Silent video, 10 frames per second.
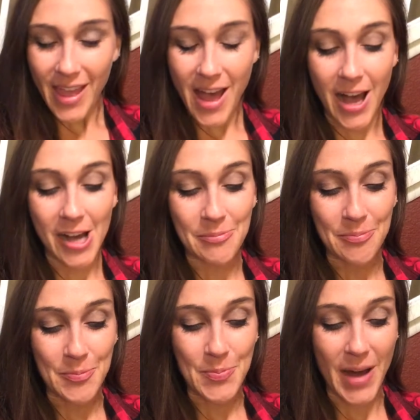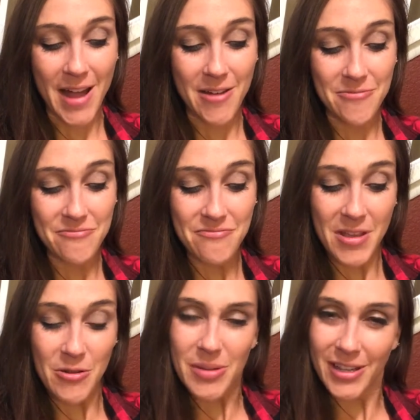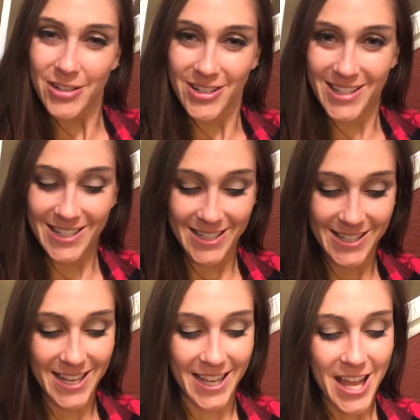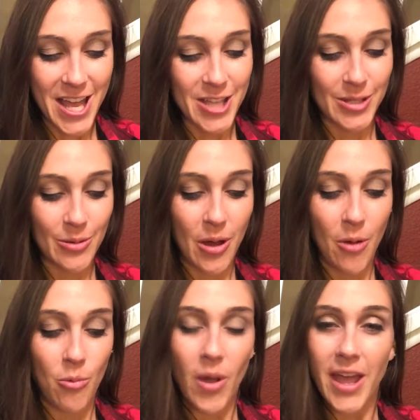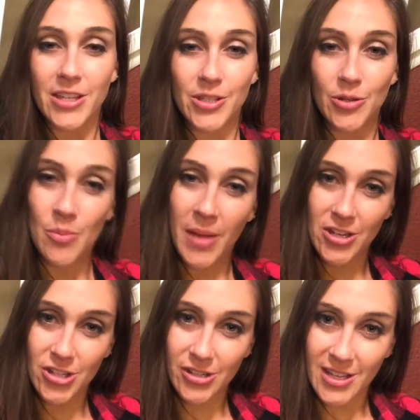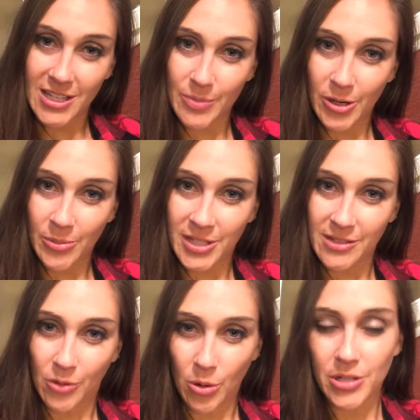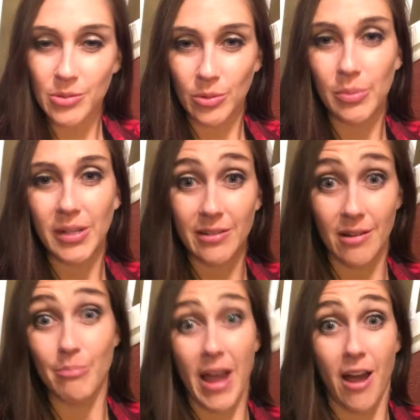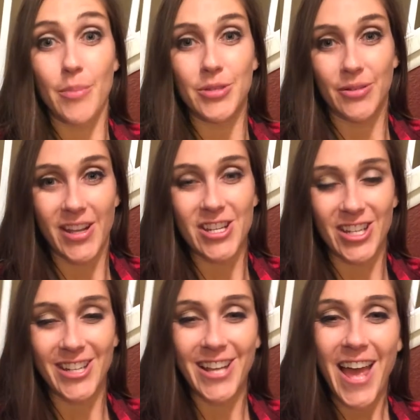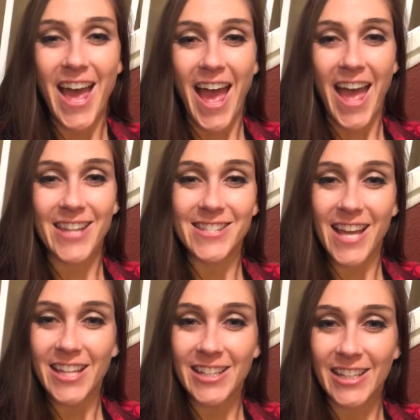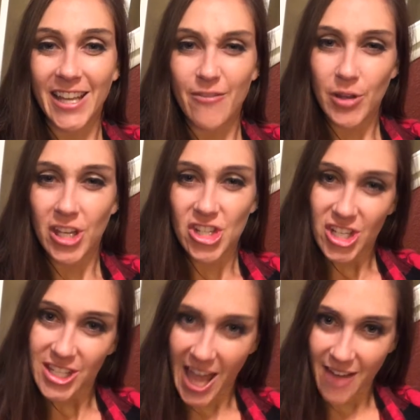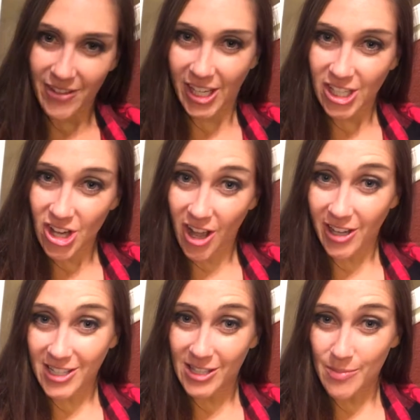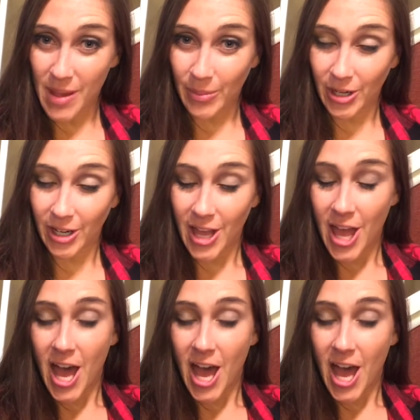but it would be interesting to see. So a way to measure the experiment, of course, would be by observation. And secondly, if we could just have each audience member